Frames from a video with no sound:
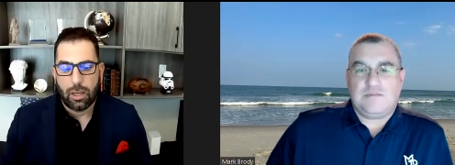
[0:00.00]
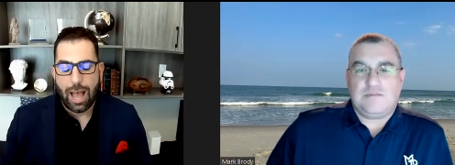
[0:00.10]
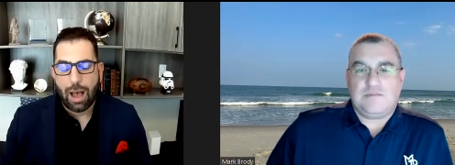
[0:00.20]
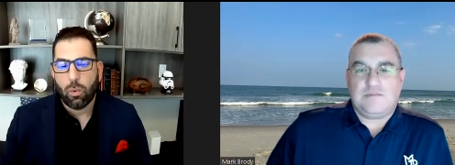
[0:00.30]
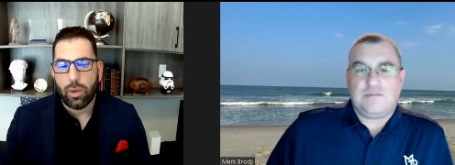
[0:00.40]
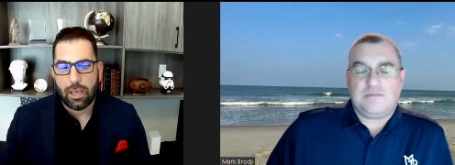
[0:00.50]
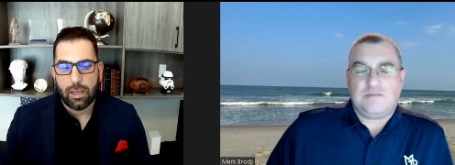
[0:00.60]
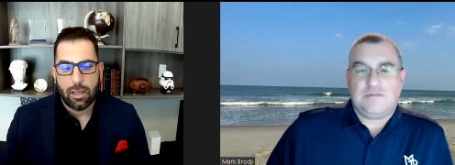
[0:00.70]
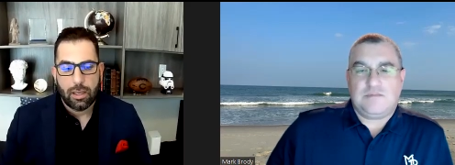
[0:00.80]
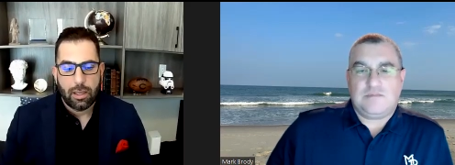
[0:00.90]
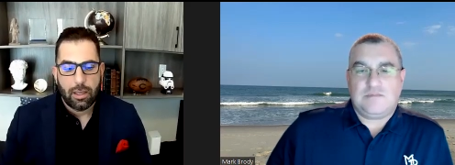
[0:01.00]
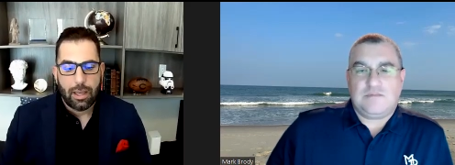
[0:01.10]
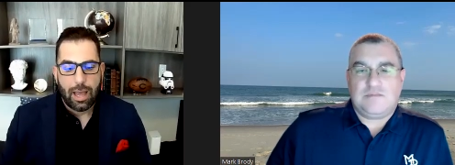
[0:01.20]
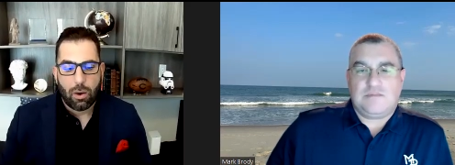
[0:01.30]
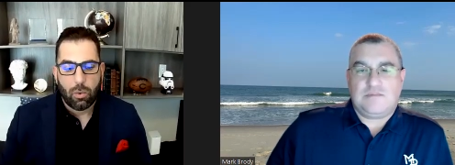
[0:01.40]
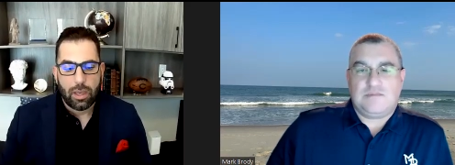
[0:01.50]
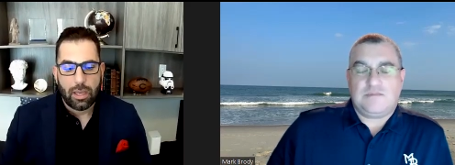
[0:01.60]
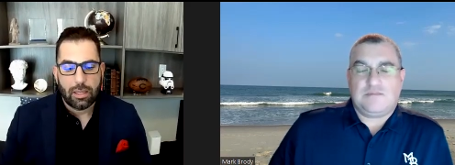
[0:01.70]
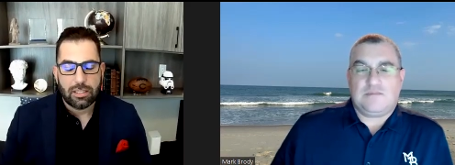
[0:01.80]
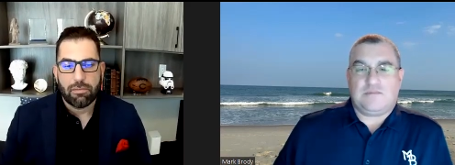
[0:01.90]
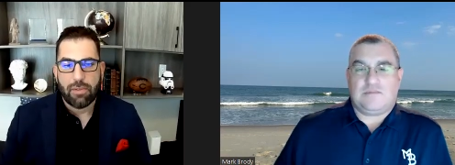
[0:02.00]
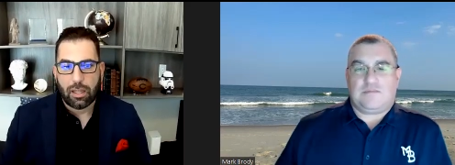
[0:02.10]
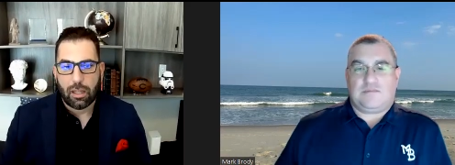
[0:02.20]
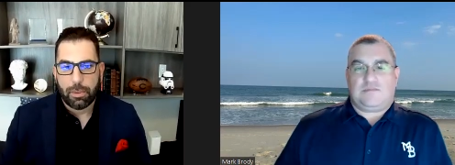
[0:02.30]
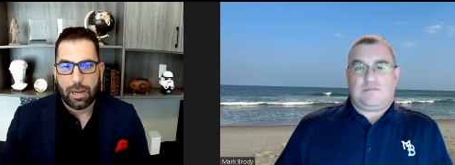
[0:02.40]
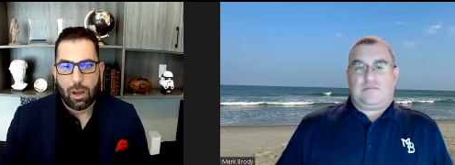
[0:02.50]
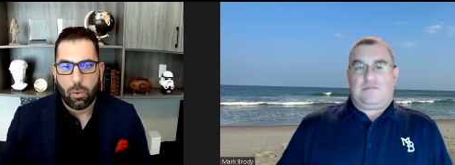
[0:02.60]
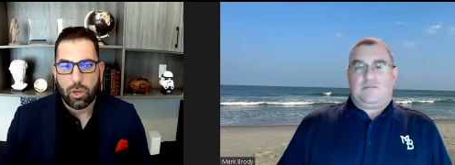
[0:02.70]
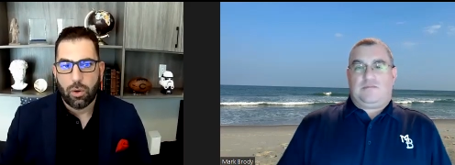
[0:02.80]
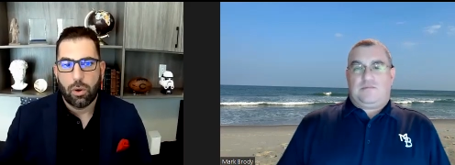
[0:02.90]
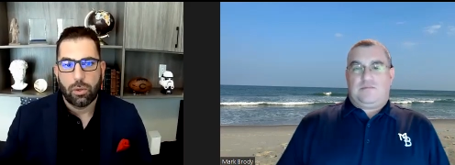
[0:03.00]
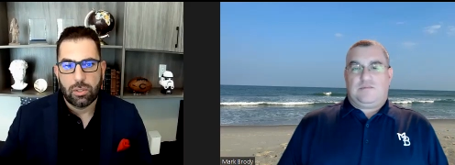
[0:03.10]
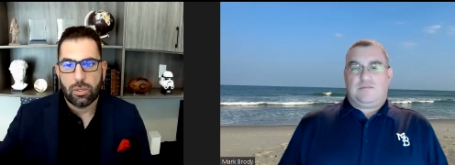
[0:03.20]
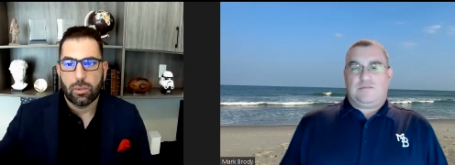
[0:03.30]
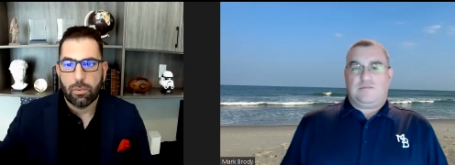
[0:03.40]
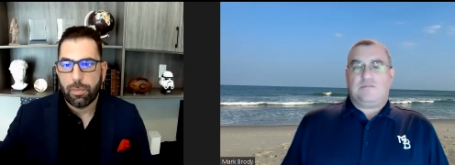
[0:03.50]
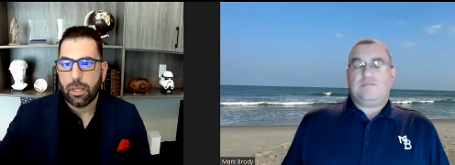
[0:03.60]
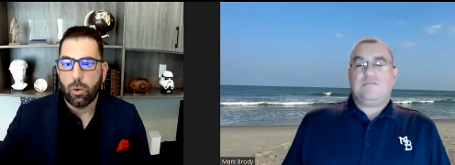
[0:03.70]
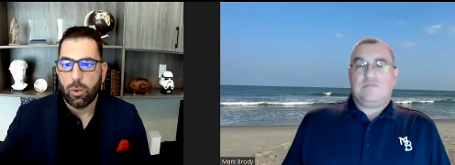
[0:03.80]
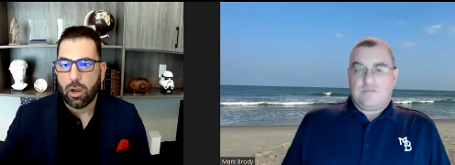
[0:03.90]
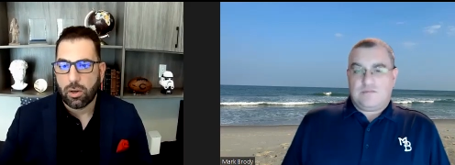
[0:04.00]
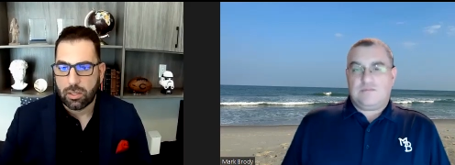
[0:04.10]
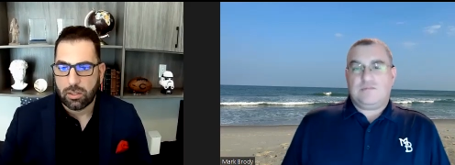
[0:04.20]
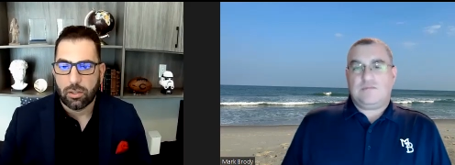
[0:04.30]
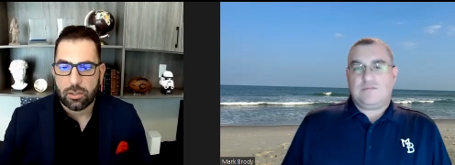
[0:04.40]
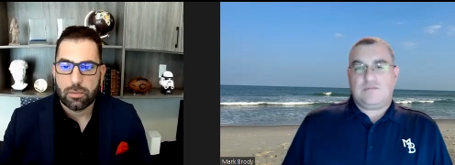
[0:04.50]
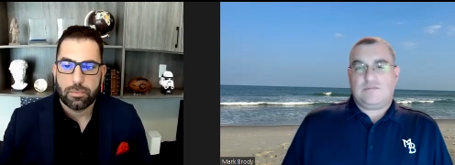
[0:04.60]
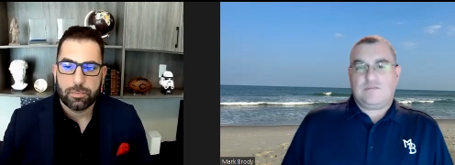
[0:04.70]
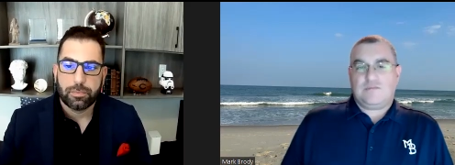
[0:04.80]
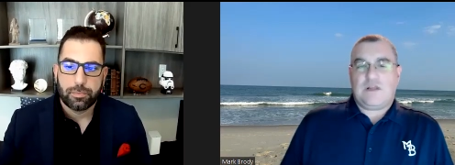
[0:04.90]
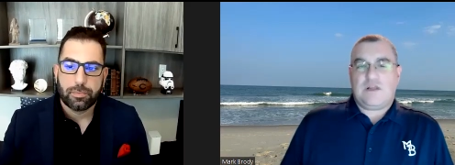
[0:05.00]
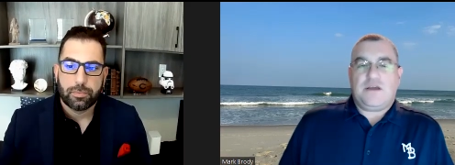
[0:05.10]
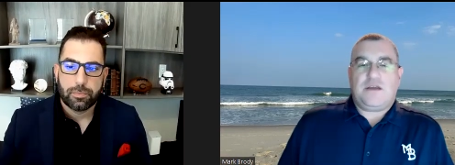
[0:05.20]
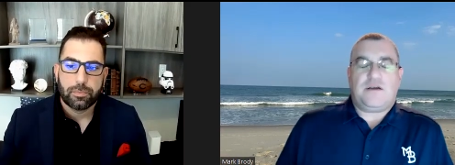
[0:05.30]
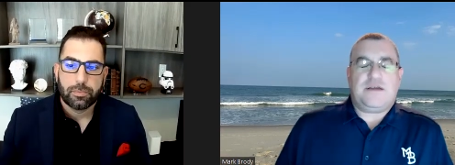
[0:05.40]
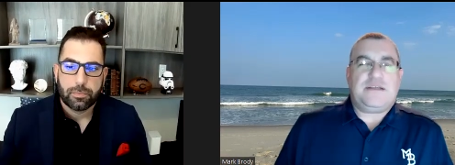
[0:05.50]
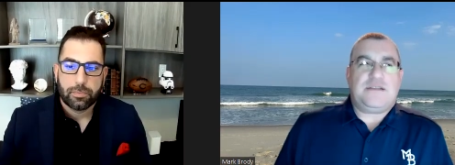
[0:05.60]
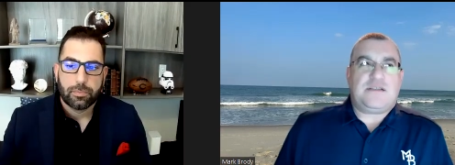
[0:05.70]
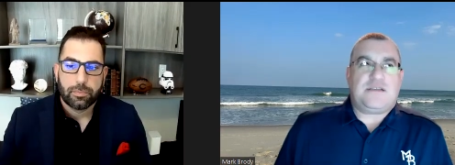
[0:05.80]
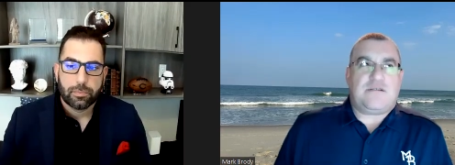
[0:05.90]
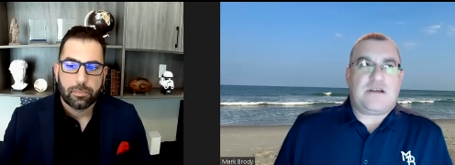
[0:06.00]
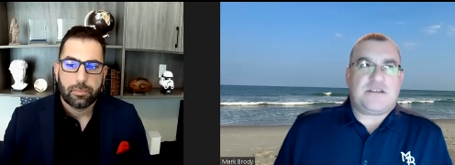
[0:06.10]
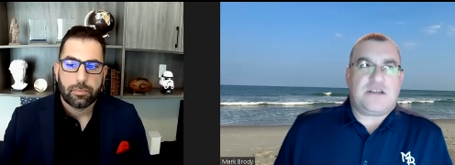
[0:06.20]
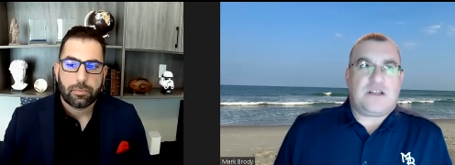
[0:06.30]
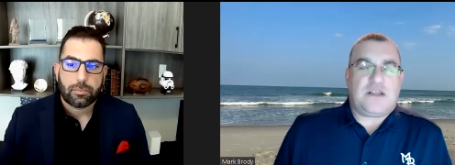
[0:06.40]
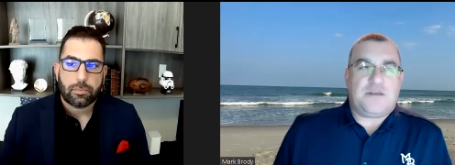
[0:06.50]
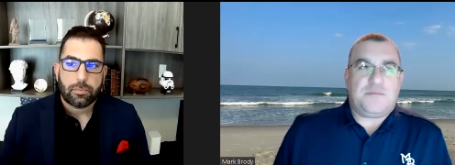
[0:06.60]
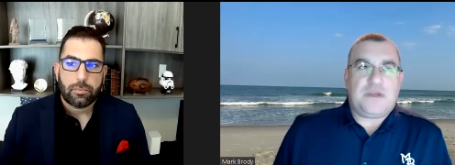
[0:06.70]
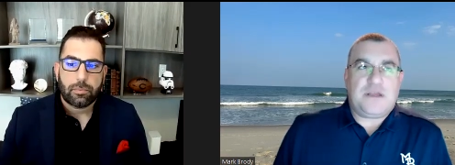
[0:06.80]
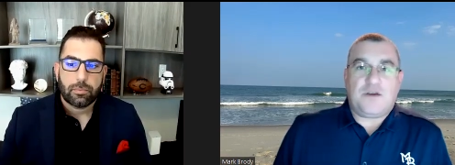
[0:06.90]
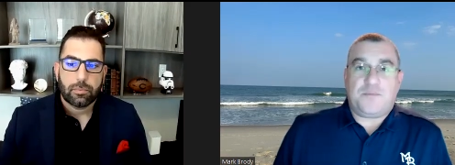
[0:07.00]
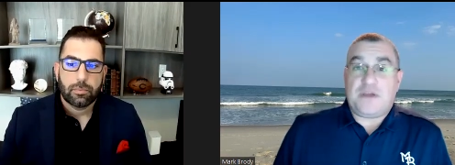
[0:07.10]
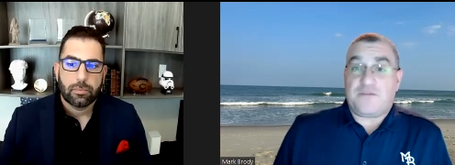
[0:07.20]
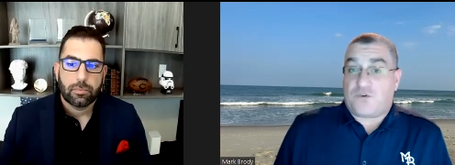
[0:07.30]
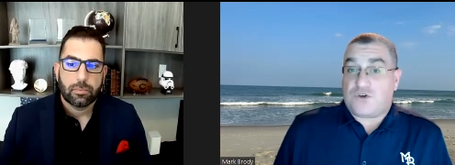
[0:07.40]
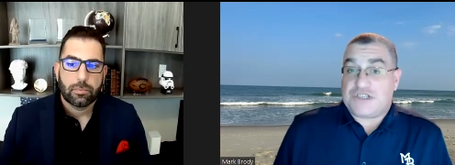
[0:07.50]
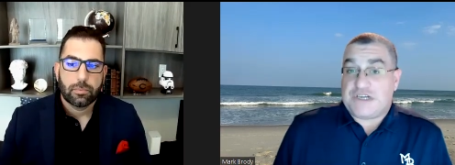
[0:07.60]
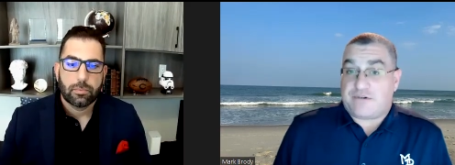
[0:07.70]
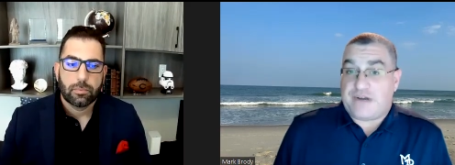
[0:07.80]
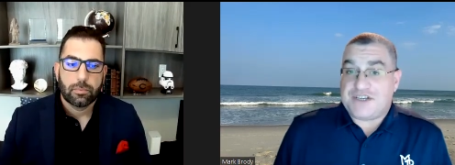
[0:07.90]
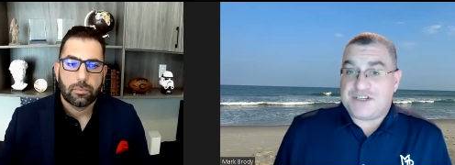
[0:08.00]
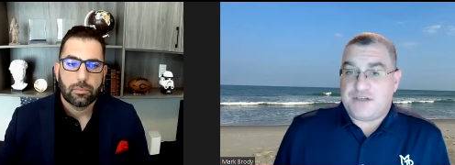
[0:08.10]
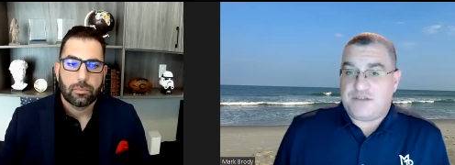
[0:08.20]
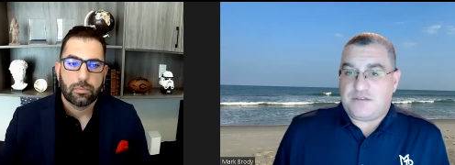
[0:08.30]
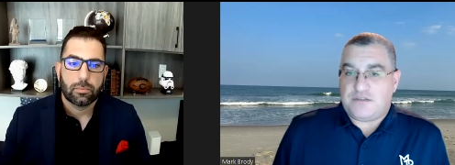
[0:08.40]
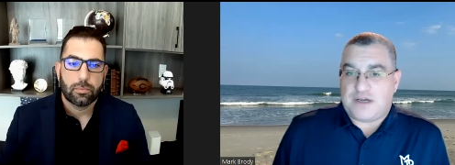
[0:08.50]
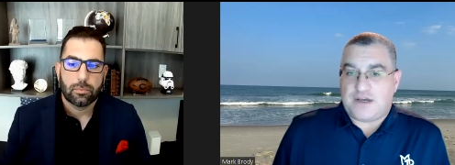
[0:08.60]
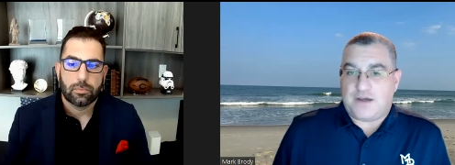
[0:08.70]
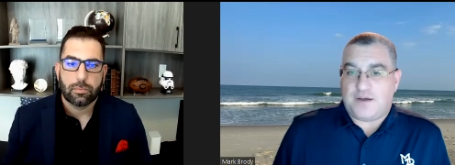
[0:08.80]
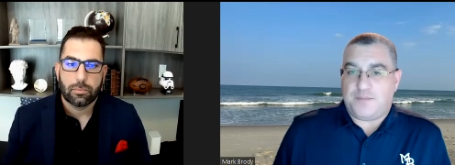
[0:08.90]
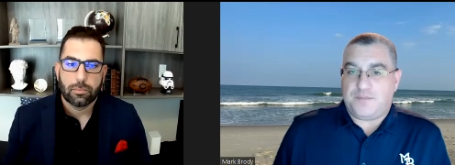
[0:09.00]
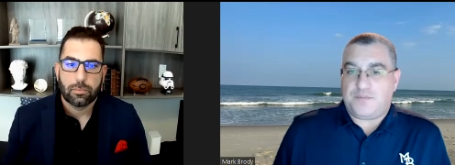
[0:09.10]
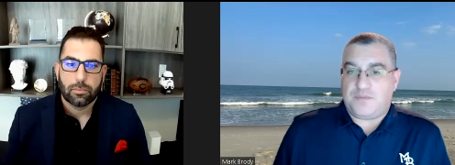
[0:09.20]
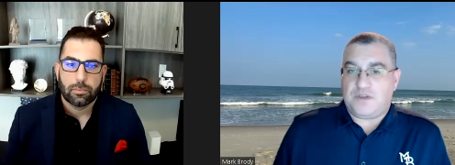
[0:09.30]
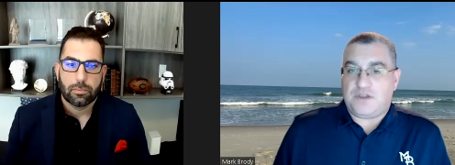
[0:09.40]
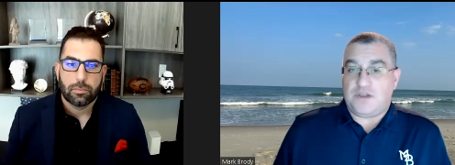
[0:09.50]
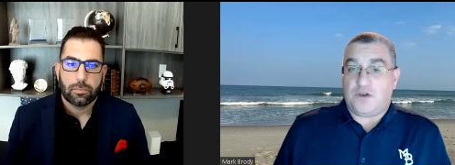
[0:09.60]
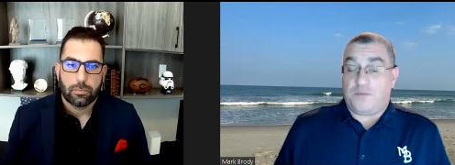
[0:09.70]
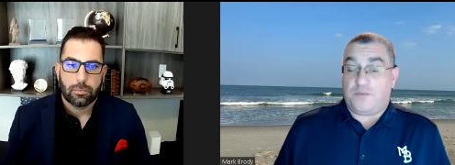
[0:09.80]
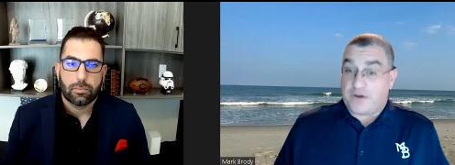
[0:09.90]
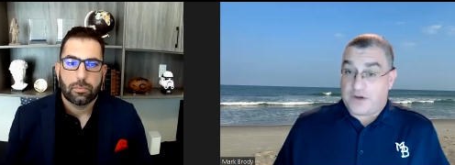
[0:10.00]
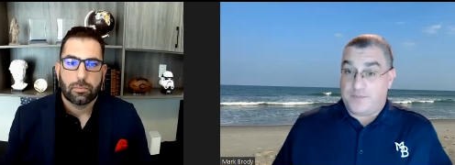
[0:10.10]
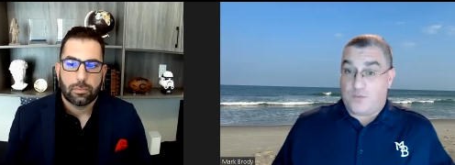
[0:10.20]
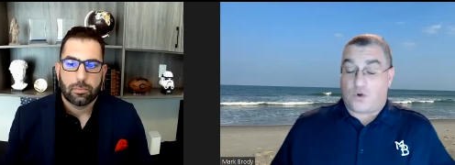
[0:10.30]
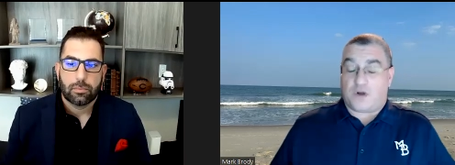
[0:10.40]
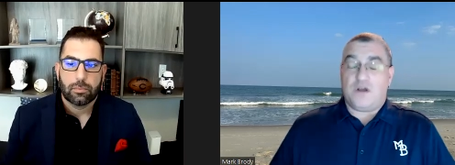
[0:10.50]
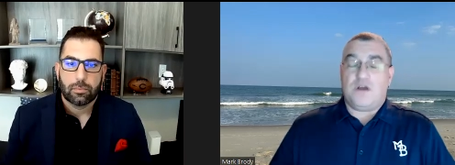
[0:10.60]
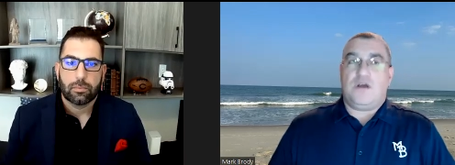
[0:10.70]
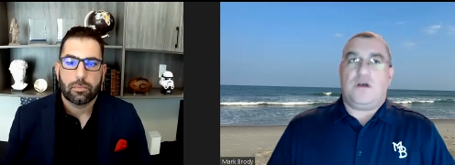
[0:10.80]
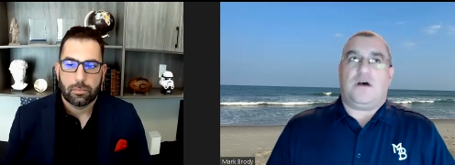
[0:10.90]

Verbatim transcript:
Speaker 1: how we develop and how we grow into who we are as adults.
Speaker 2: Now, it's interesting, Clint, you know, being first generation, you know, American born,